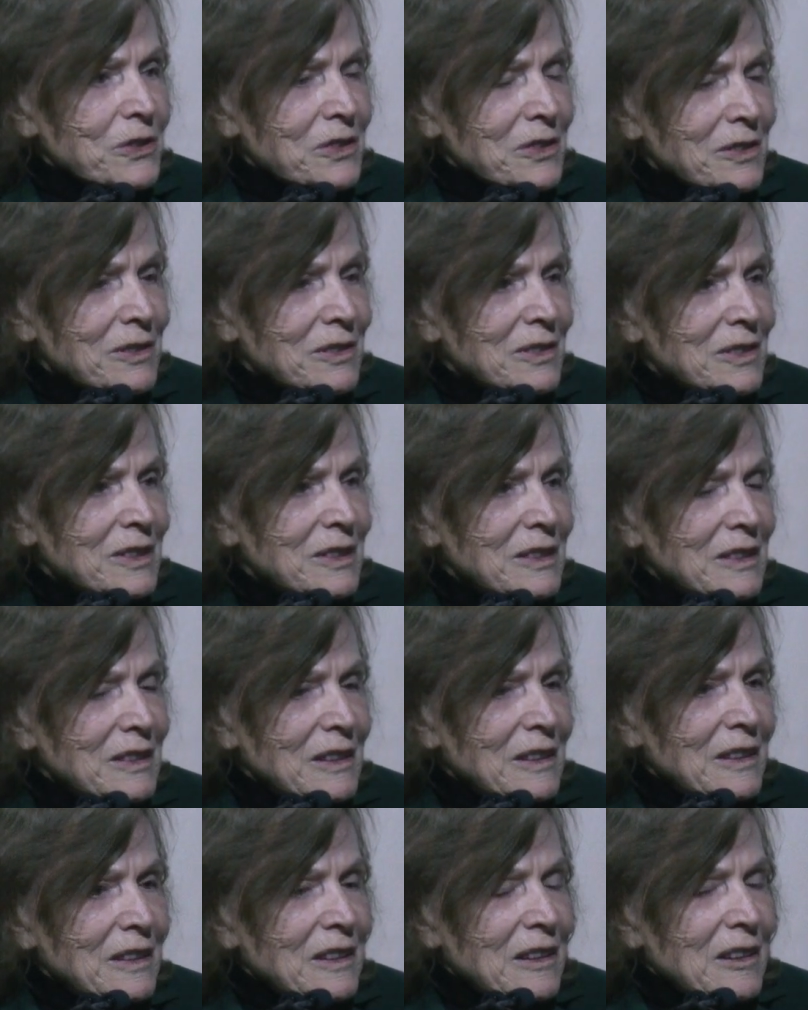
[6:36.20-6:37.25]
is ocean.
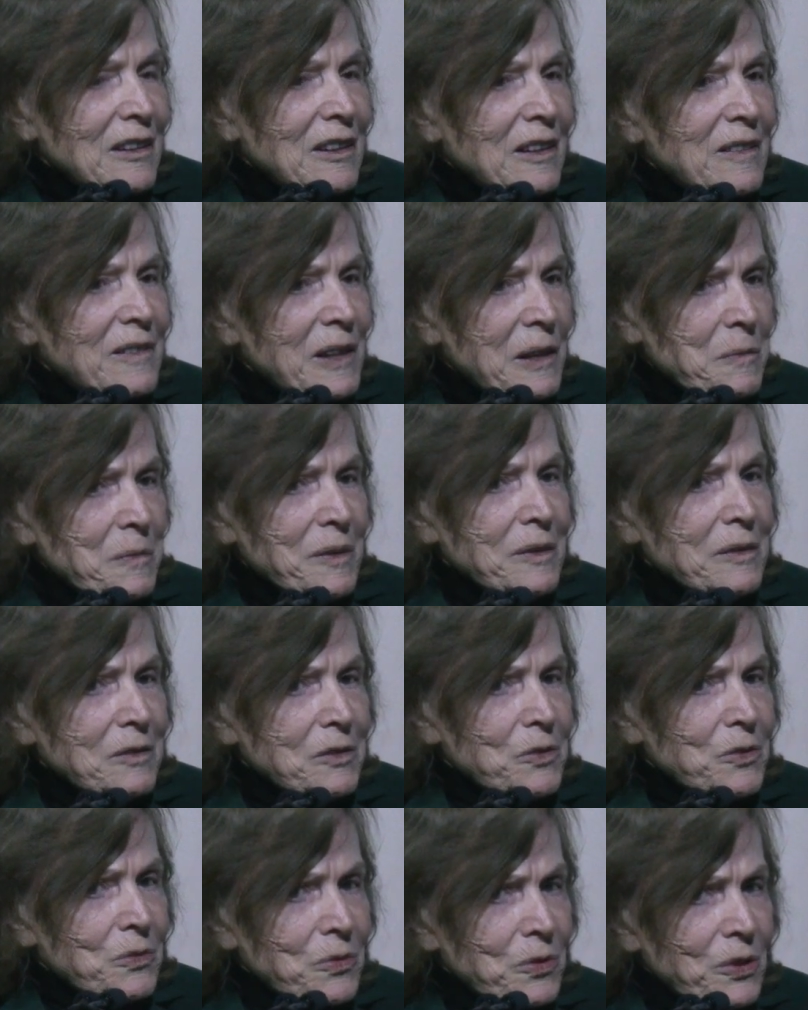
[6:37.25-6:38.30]

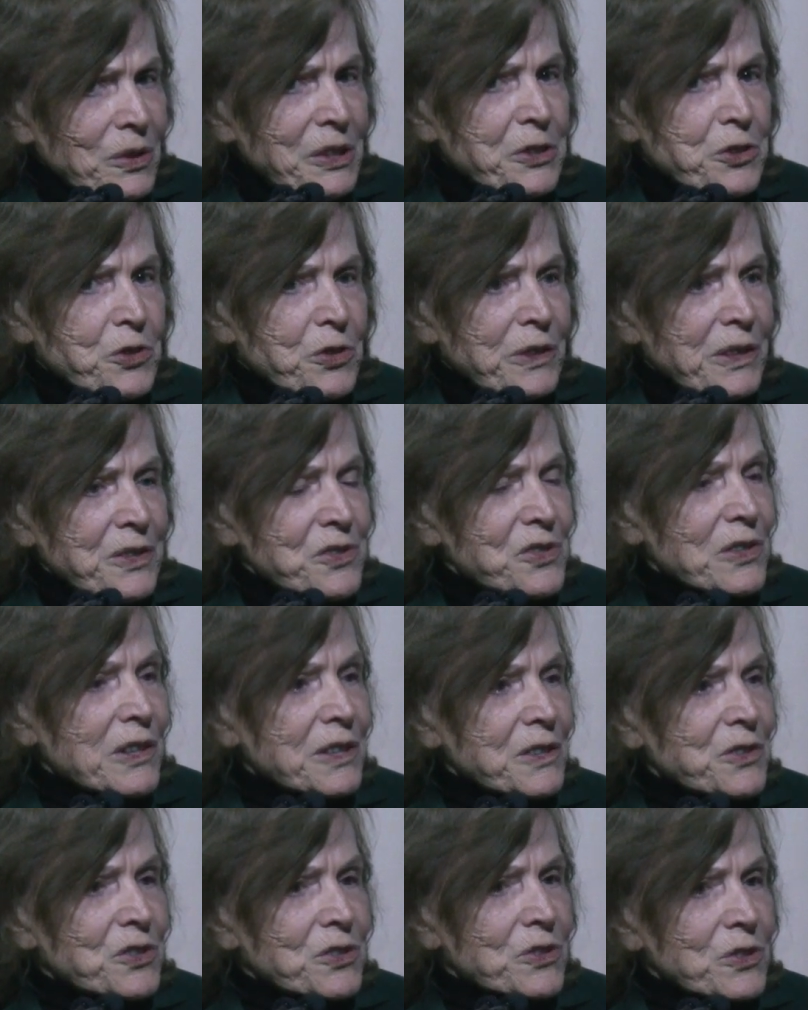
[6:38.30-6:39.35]
That really
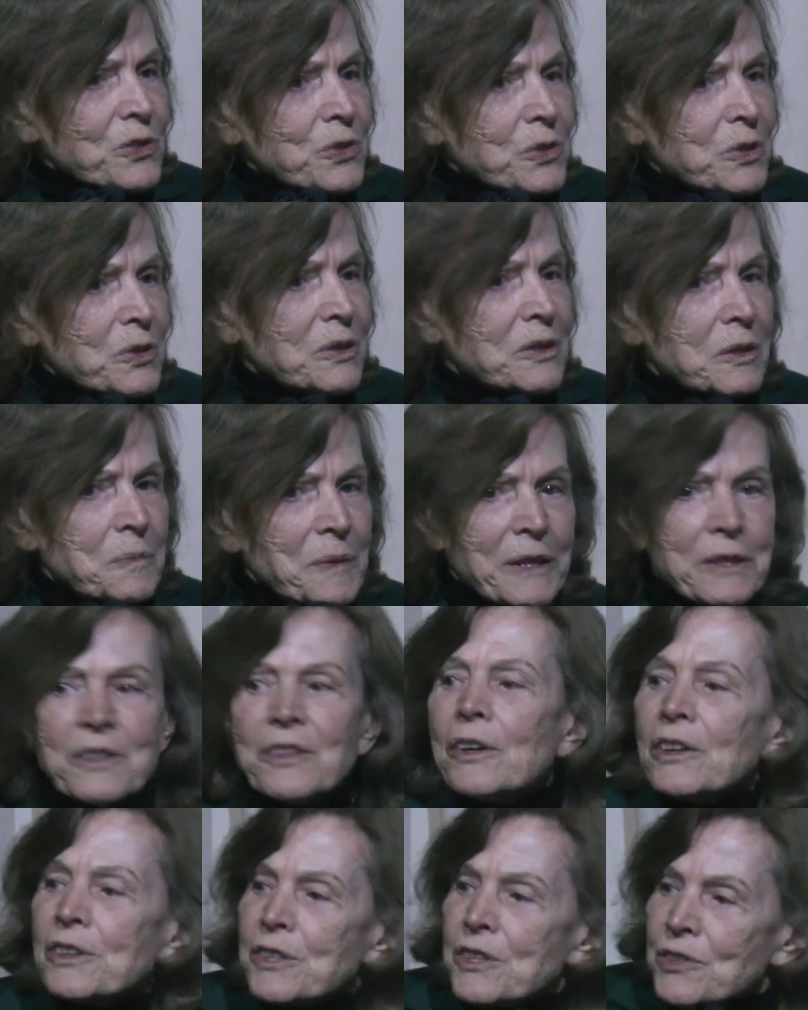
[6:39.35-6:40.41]
translates
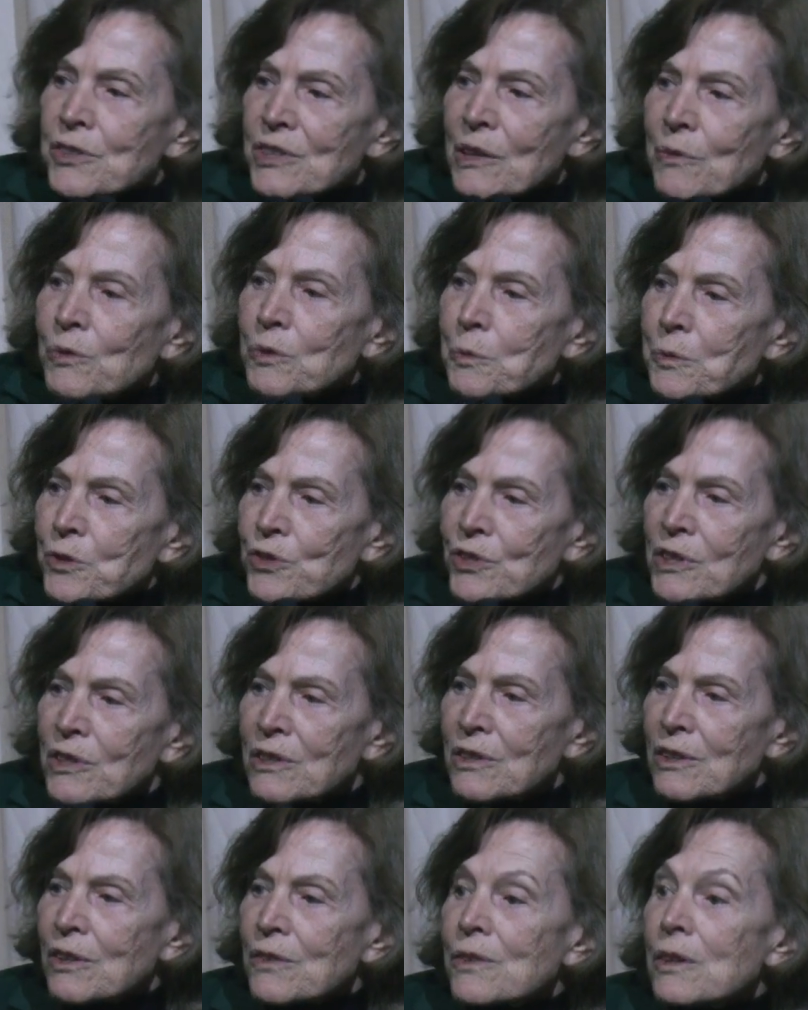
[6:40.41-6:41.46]
to about
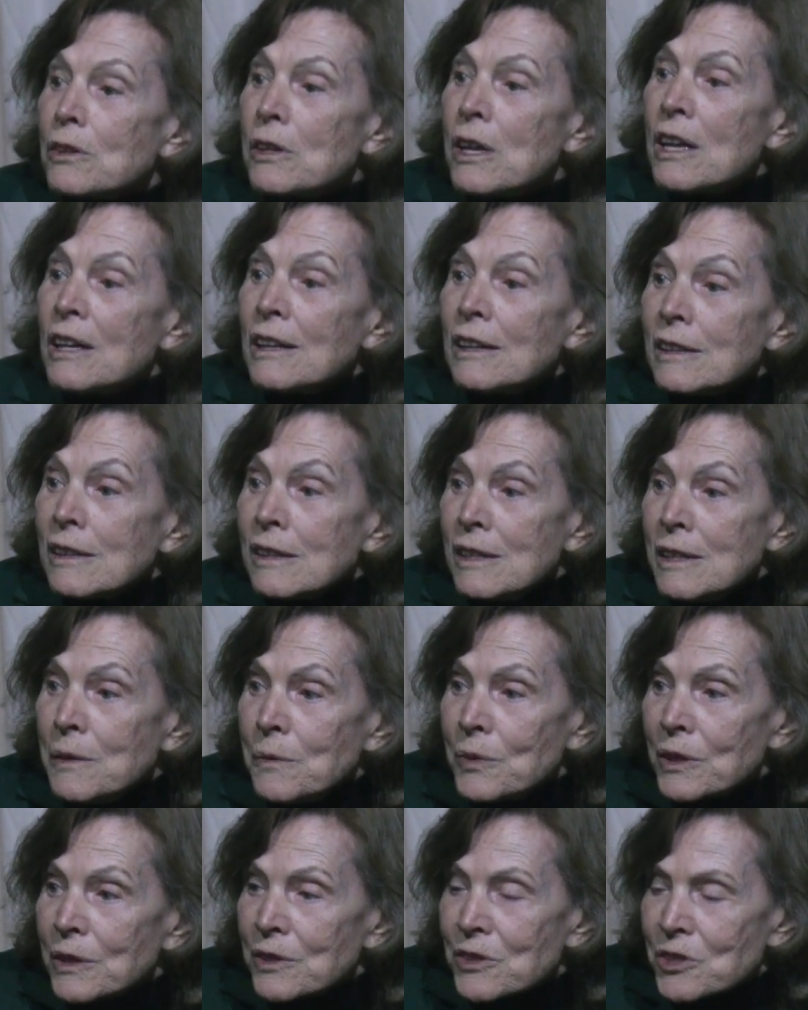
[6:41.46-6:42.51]
97% of the
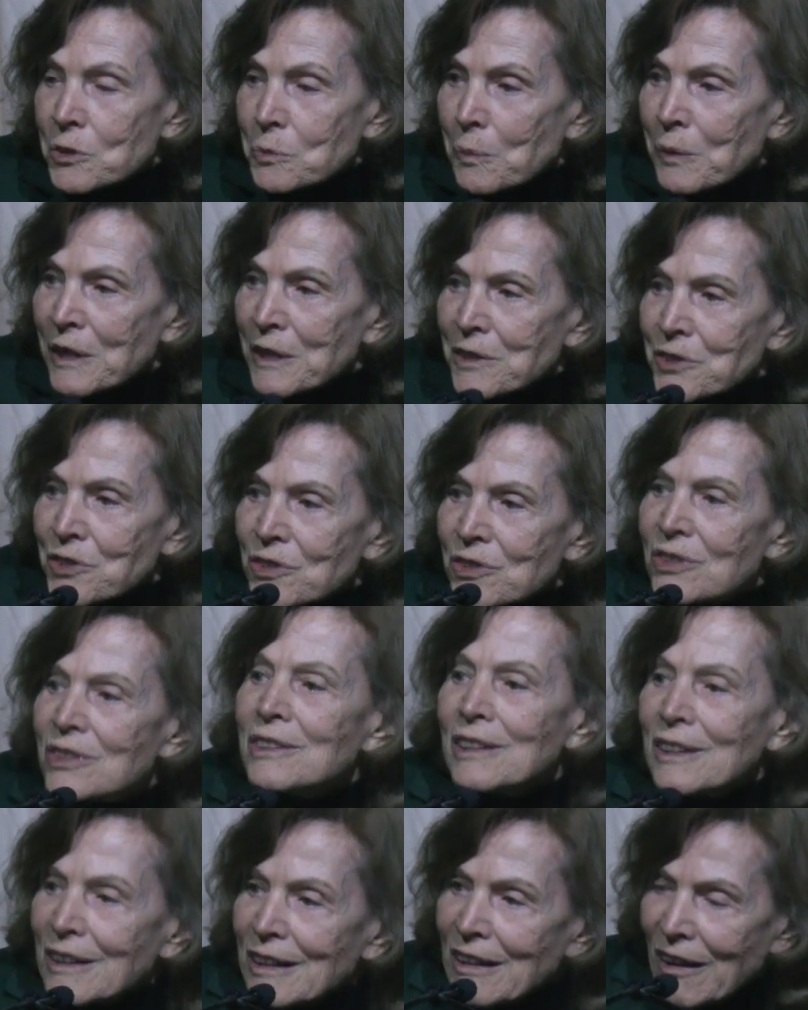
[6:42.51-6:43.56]
living
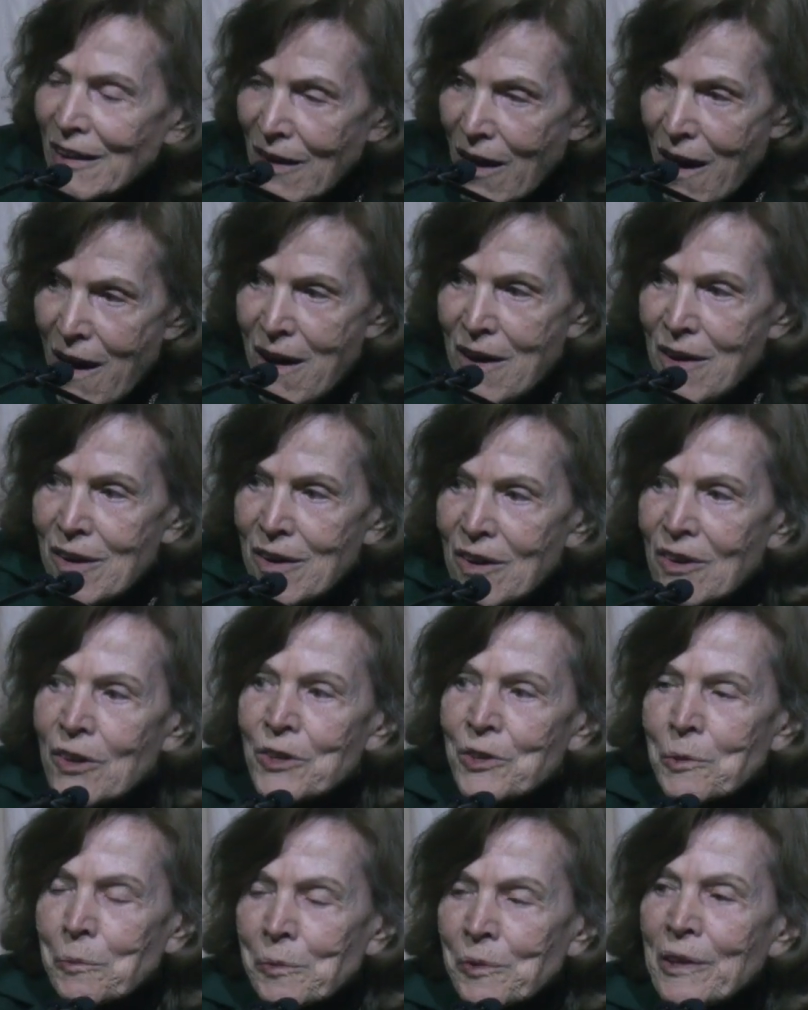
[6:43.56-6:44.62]
space
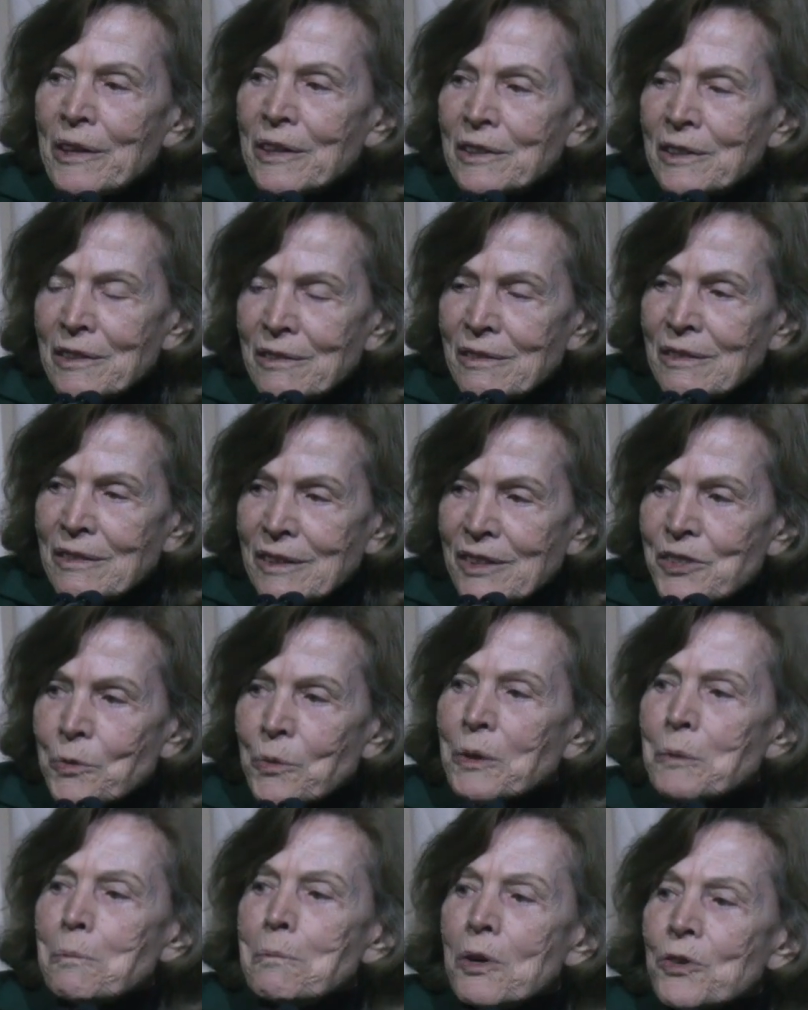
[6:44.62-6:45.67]
on the planet.